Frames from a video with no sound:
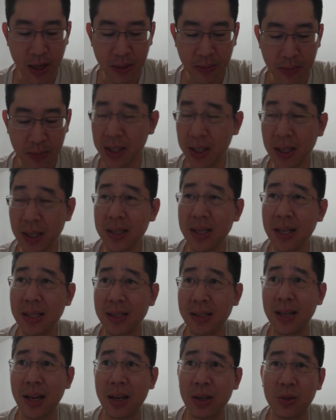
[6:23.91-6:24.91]
But here it says
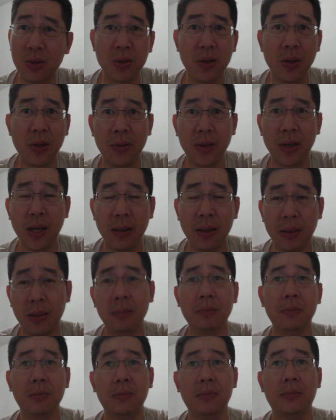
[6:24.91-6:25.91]
attack 279.
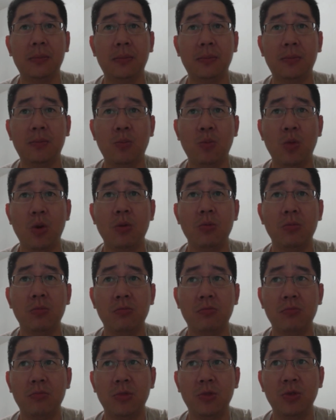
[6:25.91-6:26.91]
Whoa,
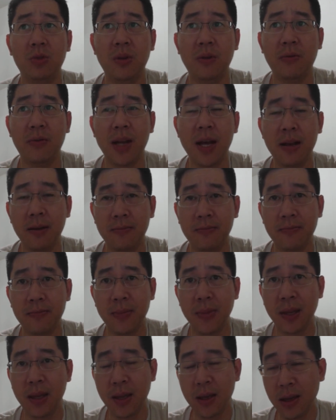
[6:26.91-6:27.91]
279.
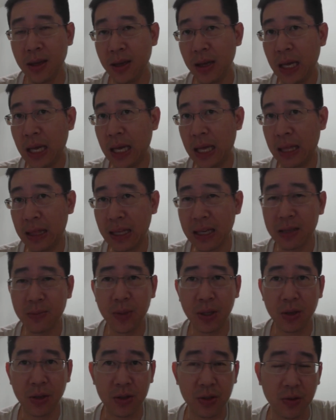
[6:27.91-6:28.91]
And that's
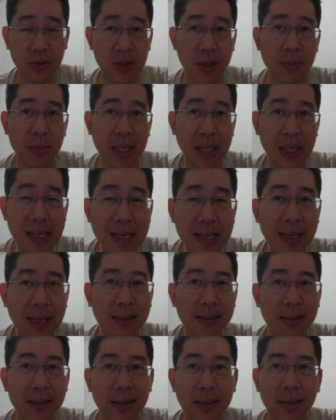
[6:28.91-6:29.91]
because of some
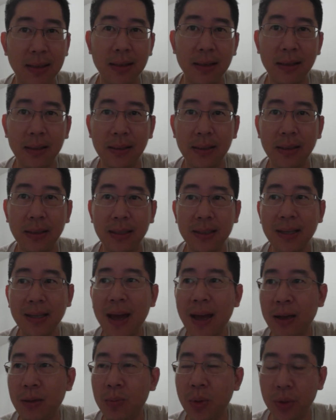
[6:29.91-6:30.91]
innate
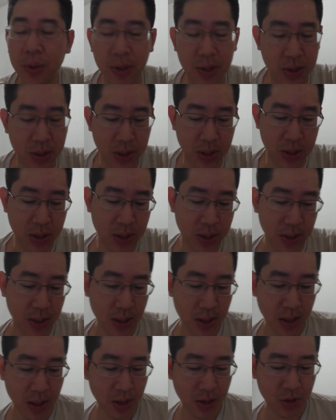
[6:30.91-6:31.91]
attack bonuses,
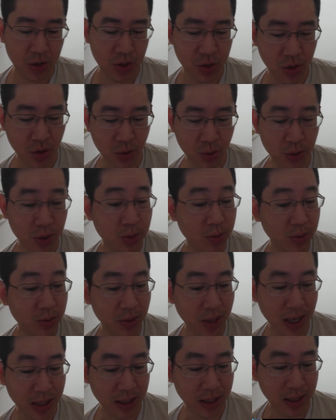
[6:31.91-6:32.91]
so which we will
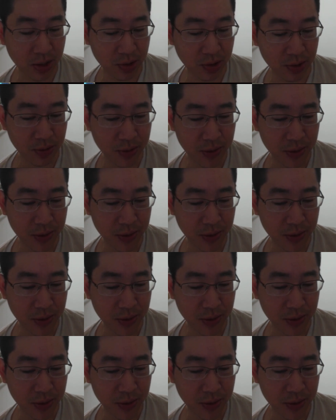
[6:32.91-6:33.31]
get into.